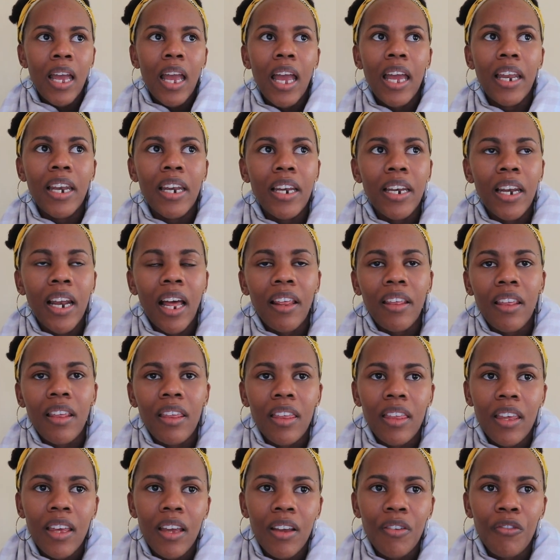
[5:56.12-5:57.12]
And
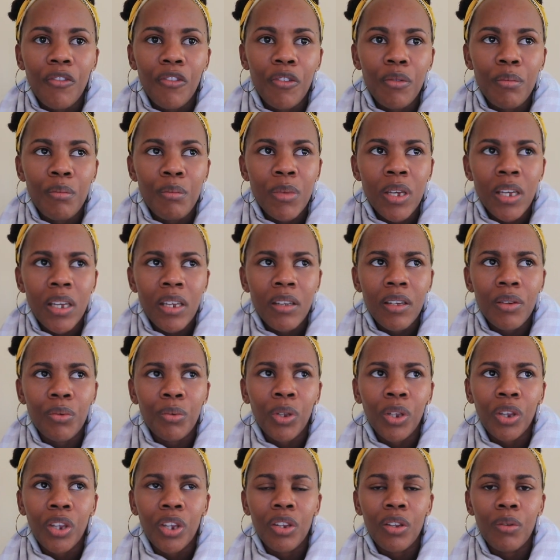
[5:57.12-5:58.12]
another thing for me
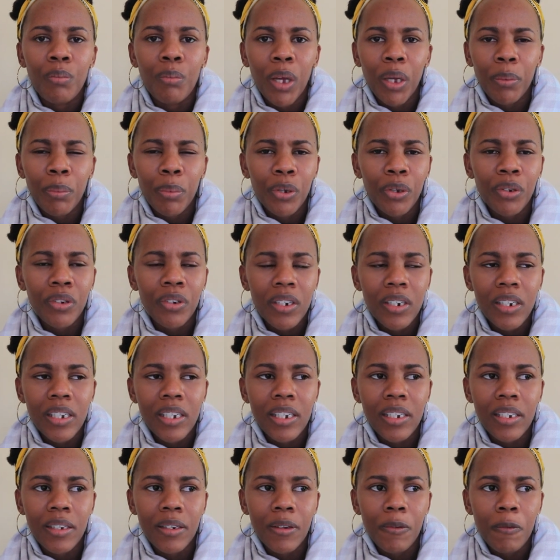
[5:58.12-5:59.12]
with my
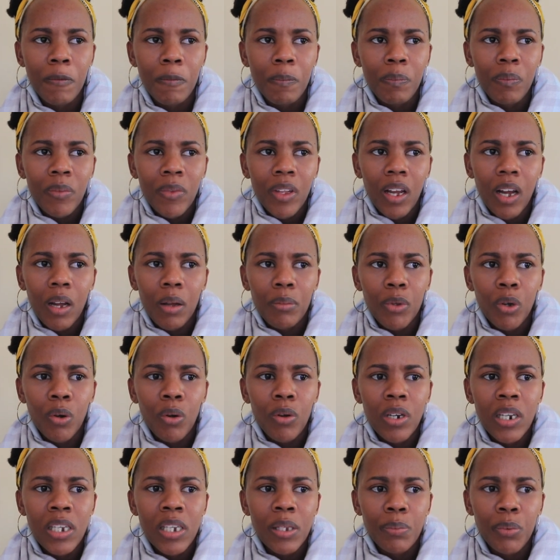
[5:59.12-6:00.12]
purity, the
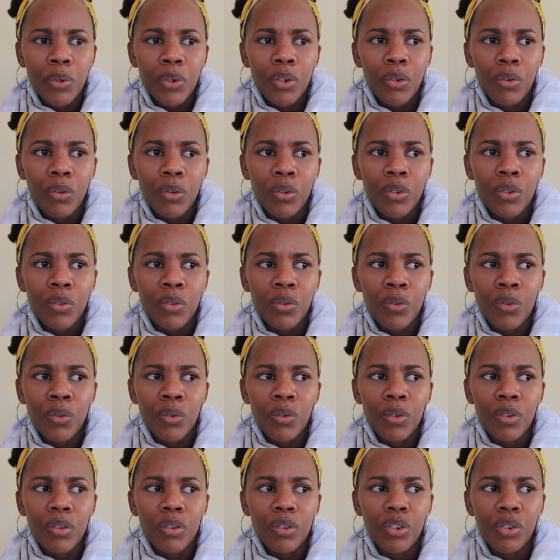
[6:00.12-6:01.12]
Holy Spirit
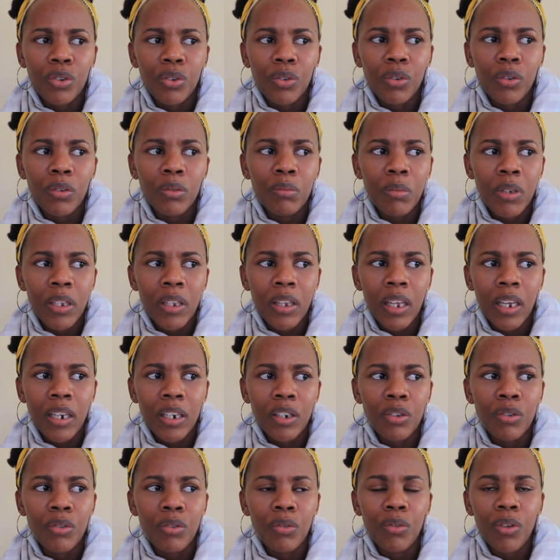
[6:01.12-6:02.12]
also showed me
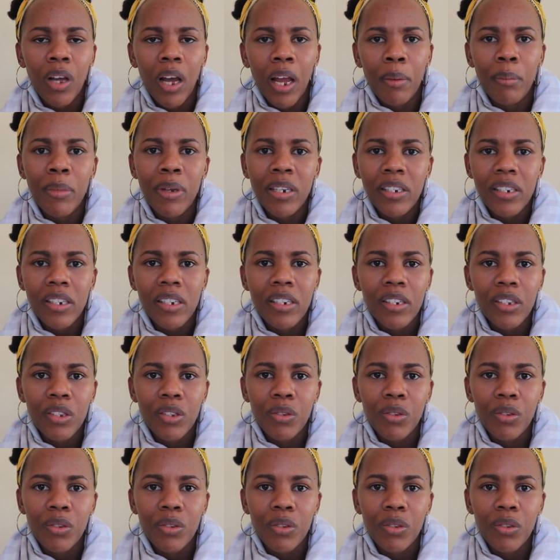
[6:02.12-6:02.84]
that, you know, I mentioned a